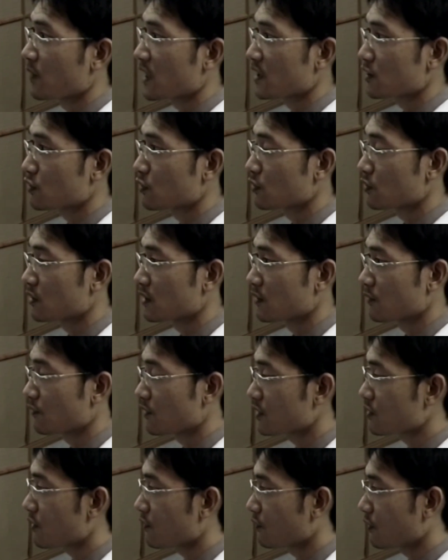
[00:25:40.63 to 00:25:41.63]
So
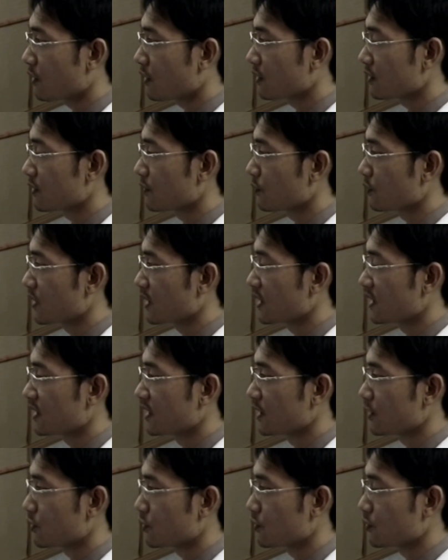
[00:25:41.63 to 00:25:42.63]
first of all, we
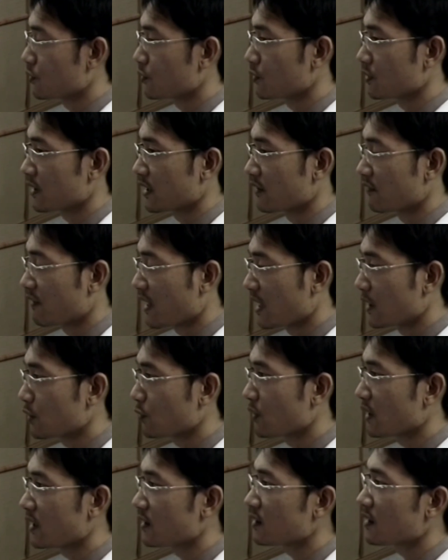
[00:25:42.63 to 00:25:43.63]
need to
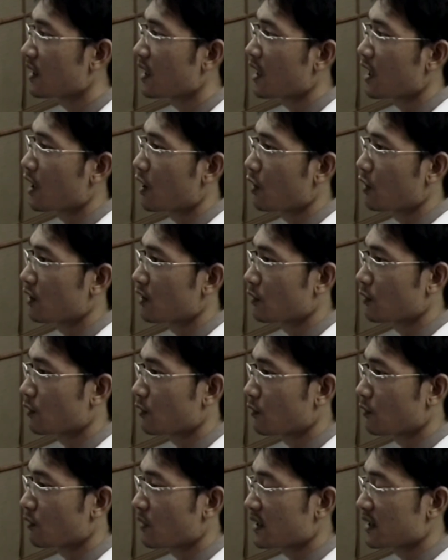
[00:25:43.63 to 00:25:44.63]
evaluate
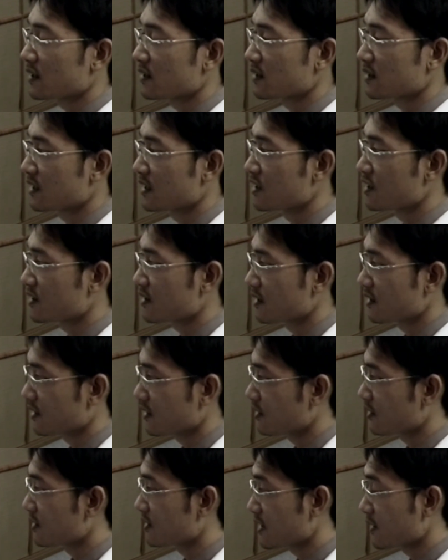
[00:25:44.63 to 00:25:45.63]
what is his
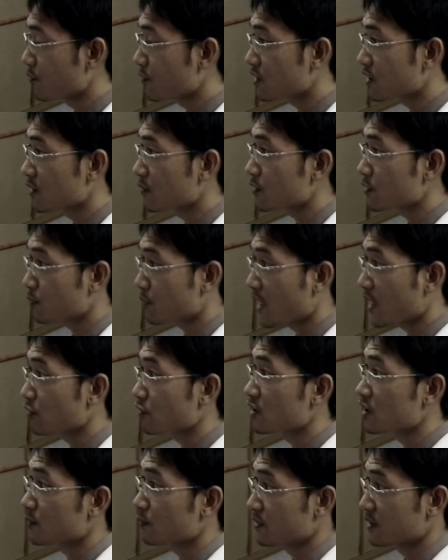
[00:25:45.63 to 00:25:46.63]
symptoms prior
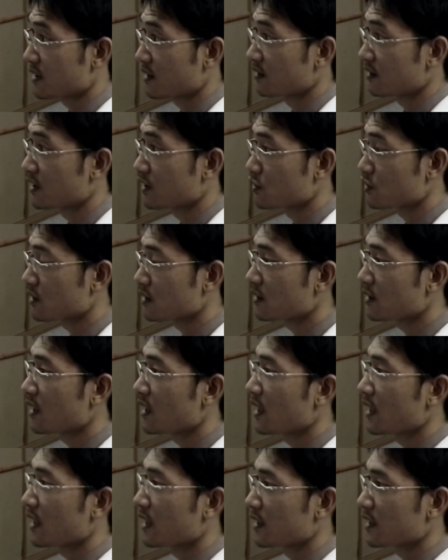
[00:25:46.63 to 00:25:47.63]
to this presentation.
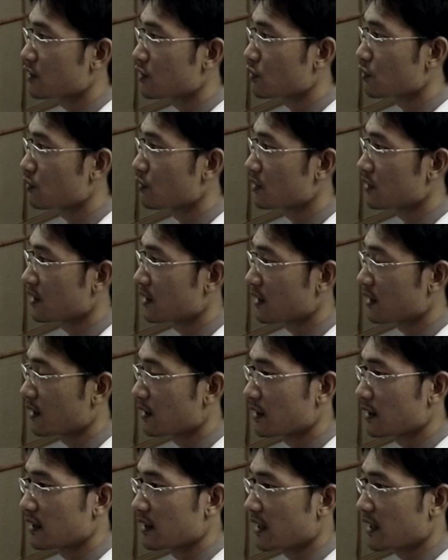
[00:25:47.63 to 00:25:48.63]
So the
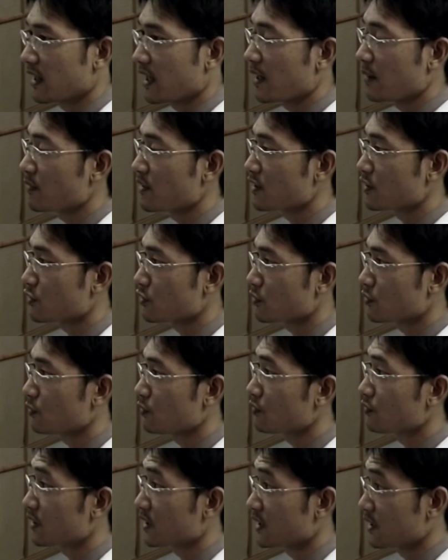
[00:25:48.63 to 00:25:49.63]
aim is
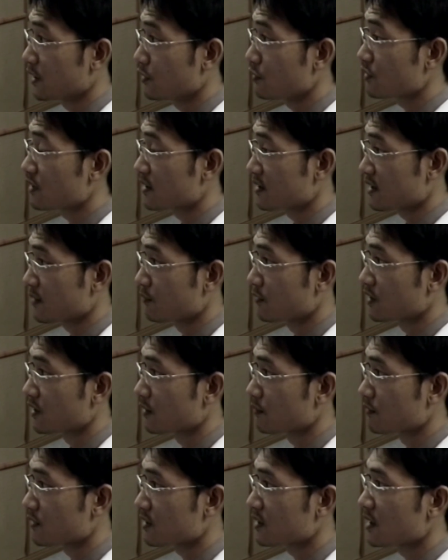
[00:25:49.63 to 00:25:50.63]
to reduce the
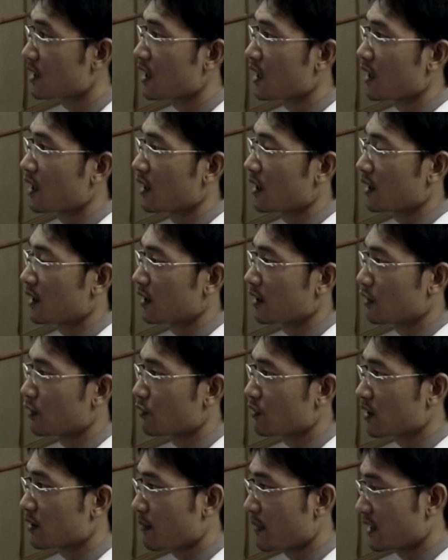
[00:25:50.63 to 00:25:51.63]
symptoms
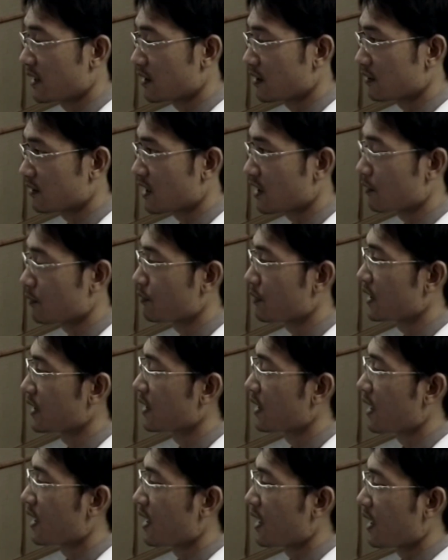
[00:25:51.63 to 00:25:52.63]
with the medical therapy,
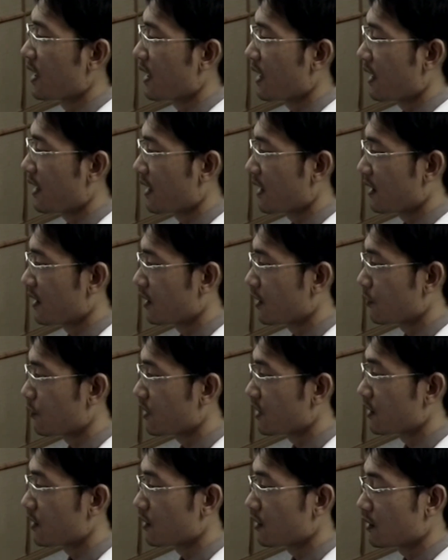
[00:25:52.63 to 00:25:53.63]

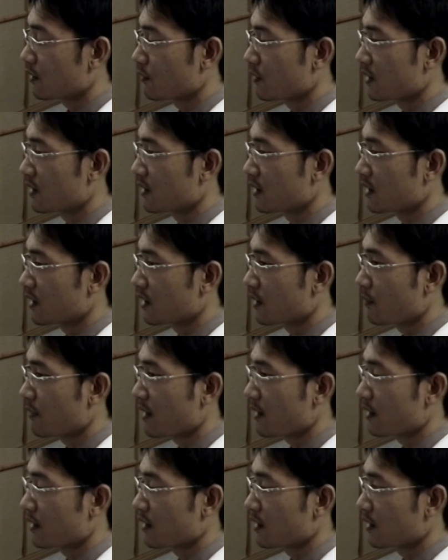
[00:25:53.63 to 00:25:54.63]
with
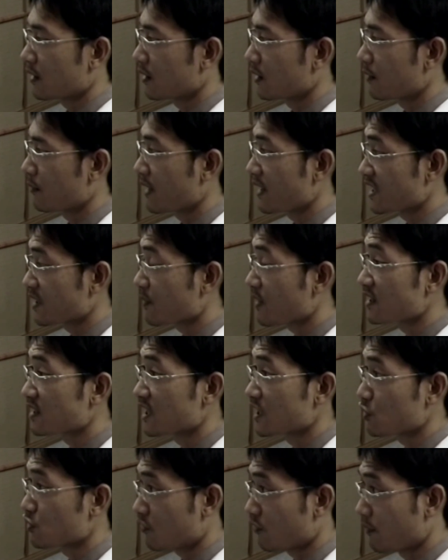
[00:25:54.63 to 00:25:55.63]
the
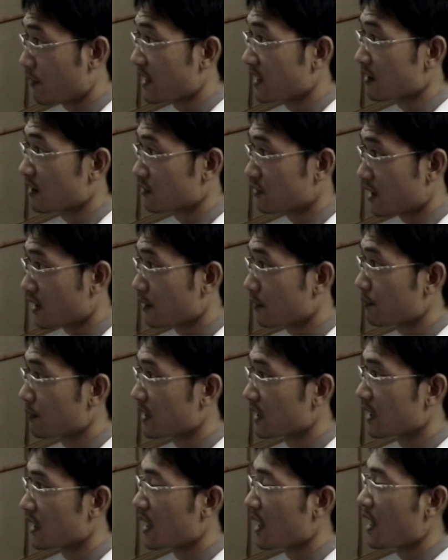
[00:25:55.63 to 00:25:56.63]
maximization of medical
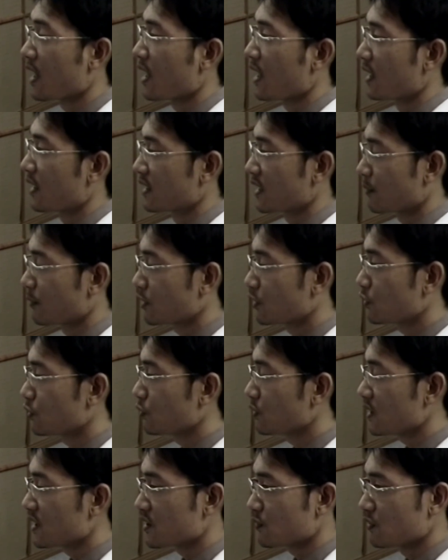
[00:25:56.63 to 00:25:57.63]
therapy. Number
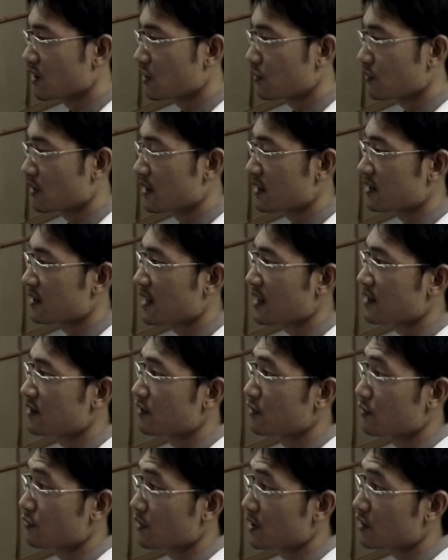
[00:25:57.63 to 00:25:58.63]
two is we need to assess
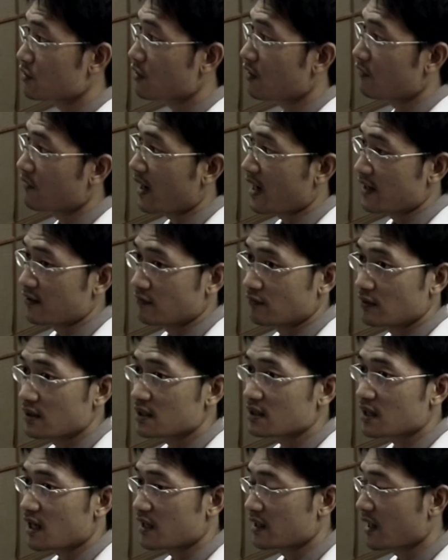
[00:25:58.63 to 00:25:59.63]
the risk of
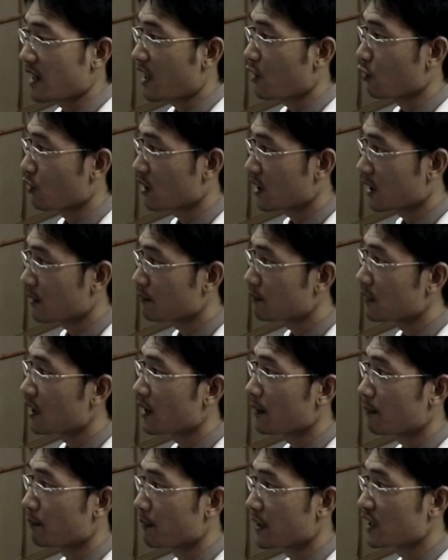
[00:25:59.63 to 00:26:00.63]
adverse cardiac outcome
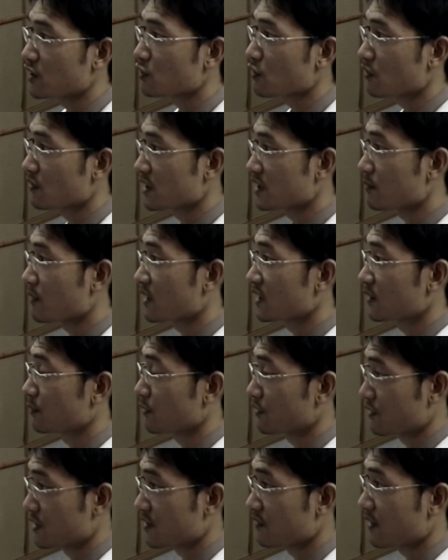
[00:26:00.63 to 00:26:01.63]
based on these
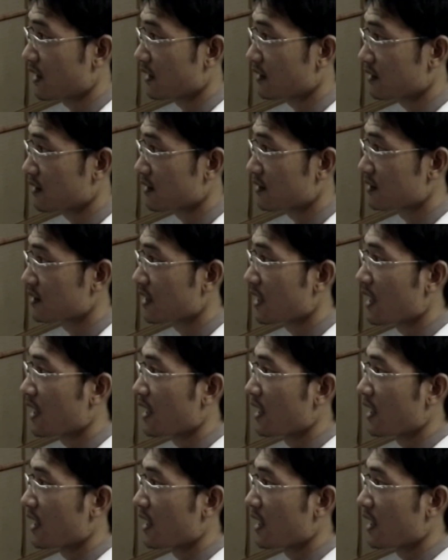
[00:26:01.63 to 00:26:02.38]
multiple risk factors.